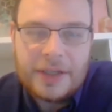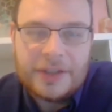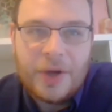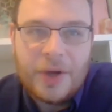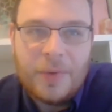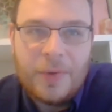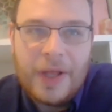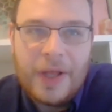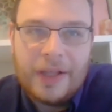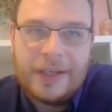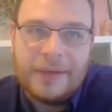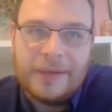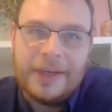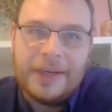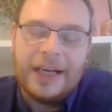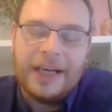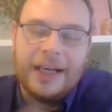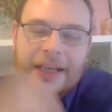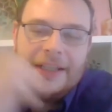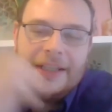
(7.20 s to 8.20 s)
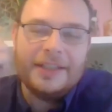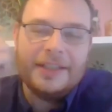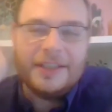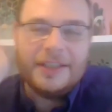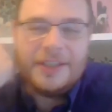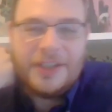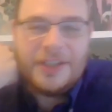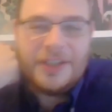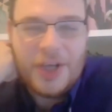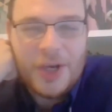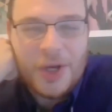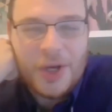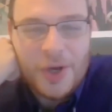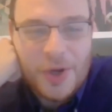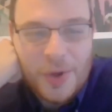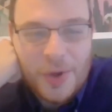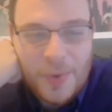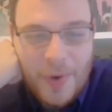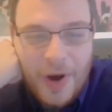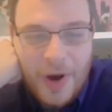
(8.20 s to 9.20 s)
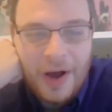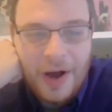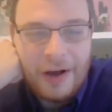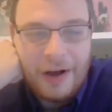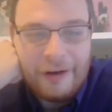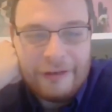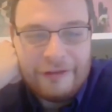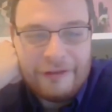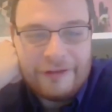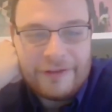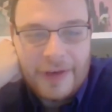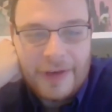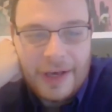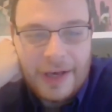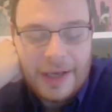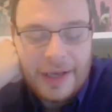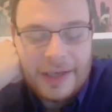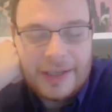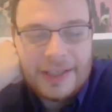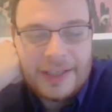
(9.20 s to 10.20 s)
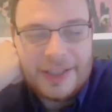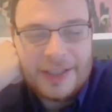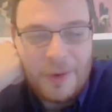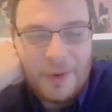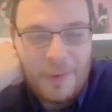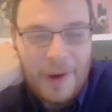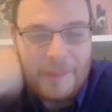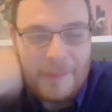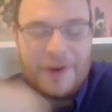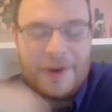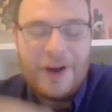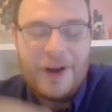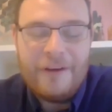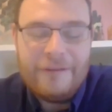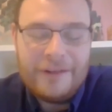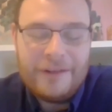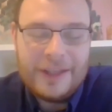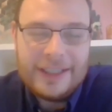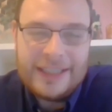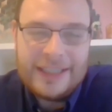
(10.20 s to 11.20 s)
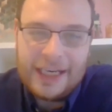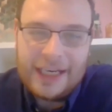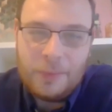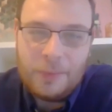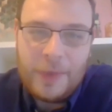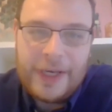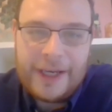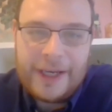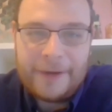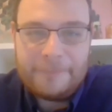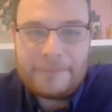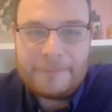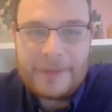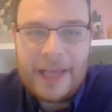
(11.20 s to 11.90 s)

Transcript: So welcome guys to our first webinar for the second week.